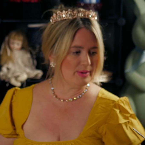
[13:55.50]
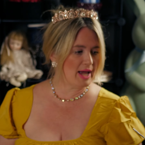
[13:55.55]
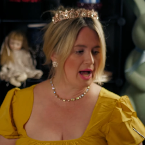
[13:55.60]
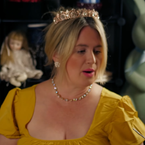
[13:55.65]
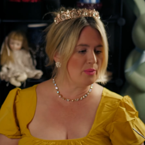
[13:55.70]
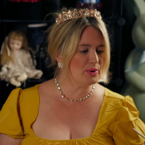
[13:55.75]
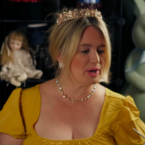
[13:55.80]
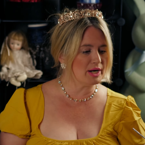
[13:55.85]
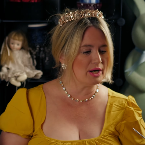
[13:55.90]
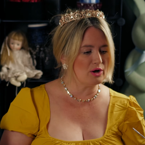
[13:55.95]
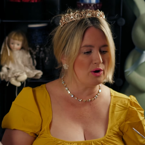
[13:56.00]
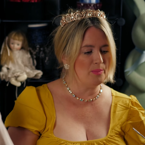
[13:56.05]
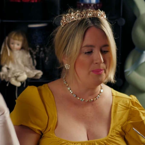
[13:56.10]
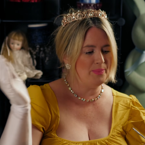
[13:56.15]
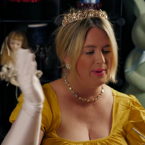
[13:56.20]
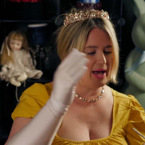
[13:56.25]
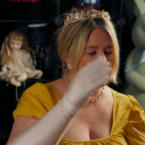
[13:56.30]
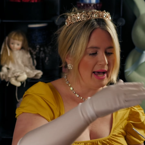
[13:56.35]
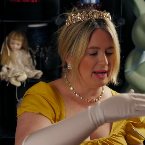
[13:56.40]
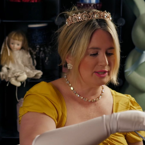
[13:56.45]
Now we're going to go
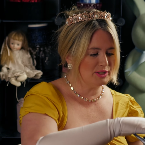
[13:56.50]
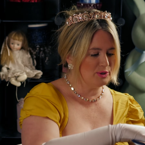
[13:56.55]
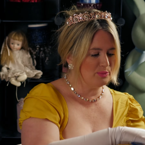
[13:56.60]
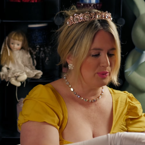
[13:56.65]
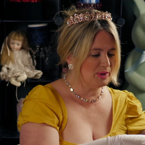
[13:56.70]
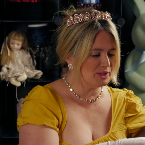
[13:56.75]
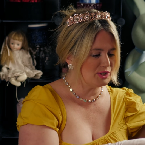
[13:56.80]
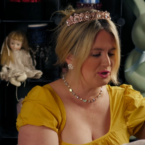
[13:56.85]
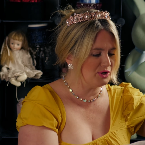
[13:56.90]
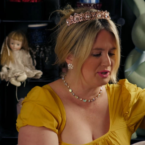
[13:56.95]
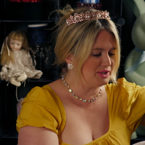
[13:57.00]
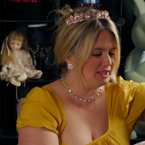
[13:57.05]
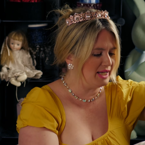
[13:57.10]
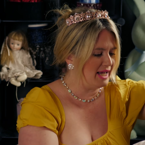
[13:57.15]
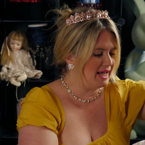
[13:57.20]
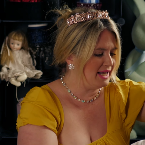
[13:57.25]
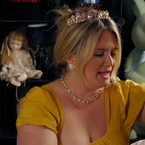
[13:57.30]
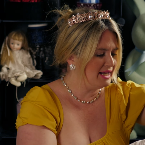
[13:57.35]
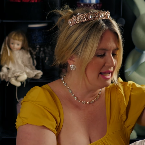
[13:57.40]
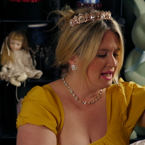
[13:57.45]
back to
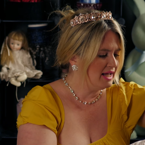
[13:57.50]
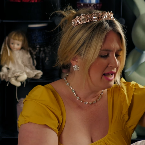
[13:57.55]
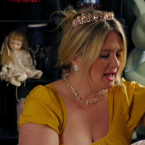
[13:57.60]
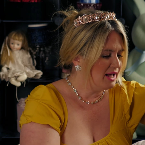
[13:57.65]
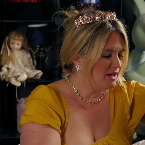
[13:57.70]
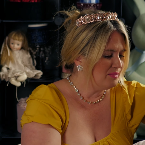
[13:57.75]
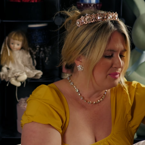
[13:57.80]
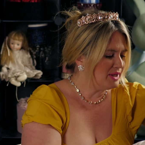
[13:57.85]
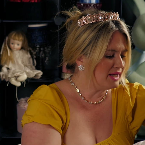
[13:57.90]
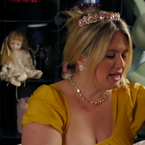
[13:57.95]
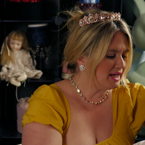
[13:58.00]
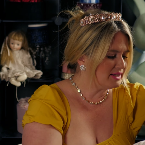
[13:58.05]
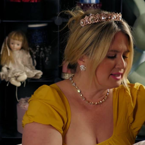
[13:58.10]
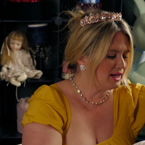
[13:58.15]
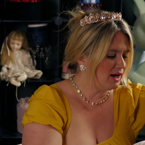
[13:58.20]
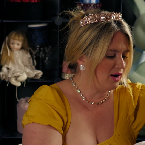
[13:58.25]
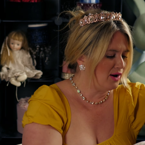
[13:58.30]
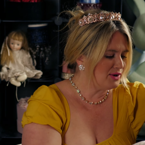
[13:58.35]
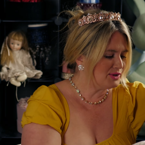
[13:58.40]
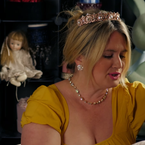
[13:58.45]
Bridgerton because
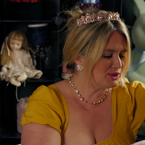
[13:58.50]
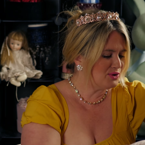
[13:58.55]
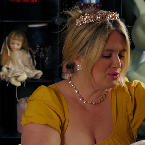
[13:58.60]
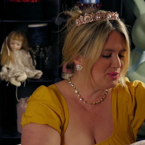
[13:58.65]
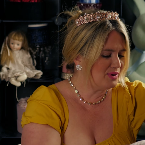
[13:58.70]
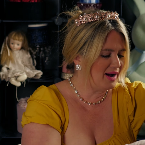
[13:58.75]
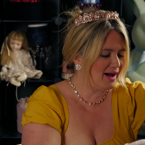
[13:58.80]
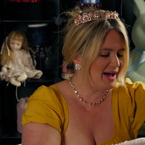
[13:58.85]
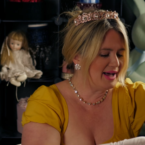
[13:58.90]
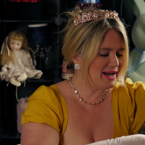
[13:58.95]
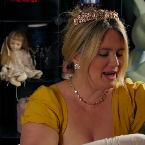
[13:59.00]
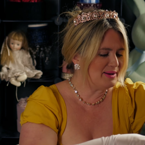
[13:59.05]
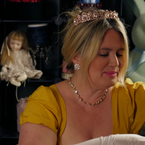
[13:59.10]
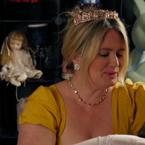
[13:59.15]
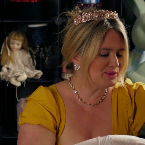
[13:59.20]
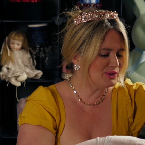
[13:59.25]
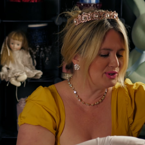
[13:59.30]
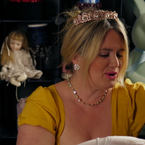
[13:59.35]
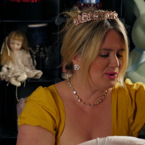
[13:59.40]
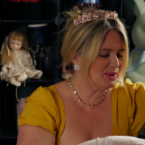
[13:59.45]
I also got, I'm
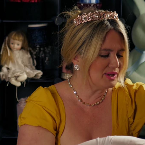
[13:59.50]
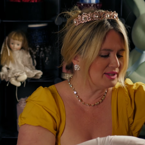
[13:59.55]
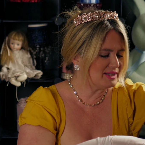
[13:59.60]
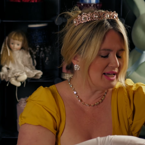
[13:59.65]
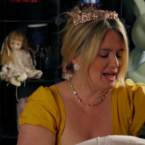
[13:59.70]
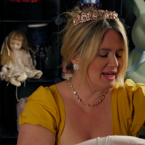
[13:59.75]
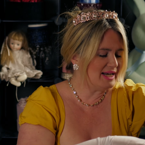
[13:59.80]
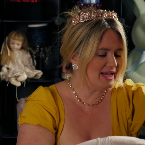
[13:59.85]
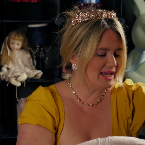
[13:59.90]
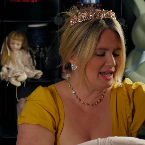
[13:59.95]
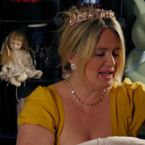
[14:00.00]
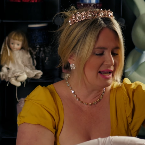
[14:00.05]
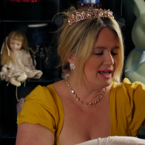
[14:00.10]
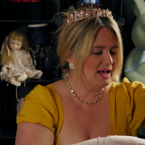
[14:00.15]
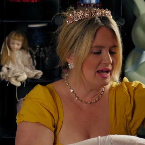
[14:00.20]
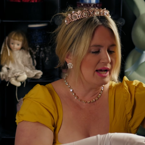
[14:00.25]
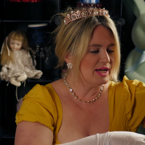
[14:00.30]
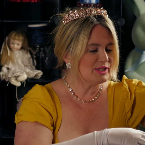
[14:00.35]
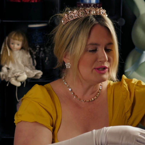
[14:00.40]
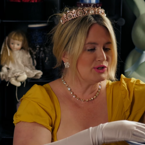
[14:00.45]
so excited.
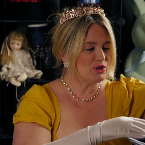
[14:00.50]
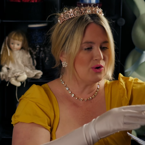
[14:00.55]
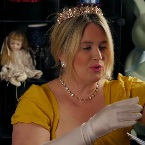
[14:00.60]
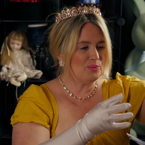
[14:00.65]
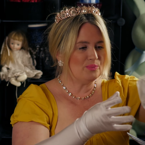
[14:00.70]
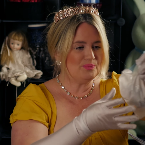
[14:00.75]
So